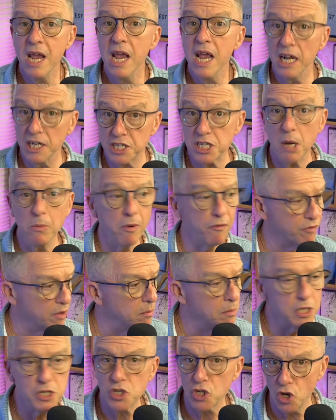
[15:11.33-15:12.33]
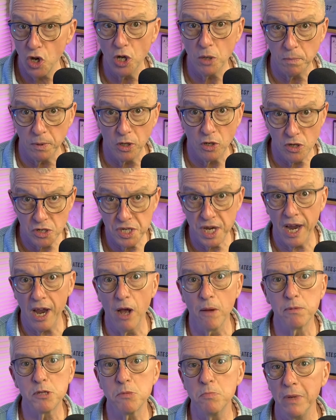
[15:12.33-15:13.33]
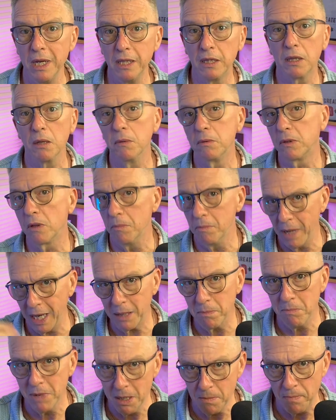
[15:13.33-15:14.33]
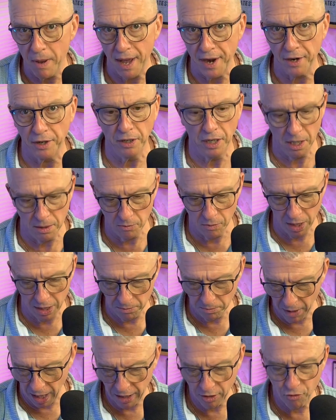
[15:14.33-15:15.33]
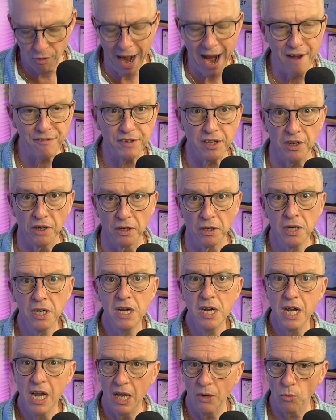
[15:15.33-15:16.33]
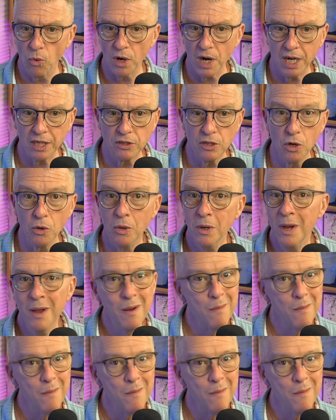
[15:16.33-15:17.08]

And some of them it's good because it helps me to, to make me better in, in my craft here and what I do.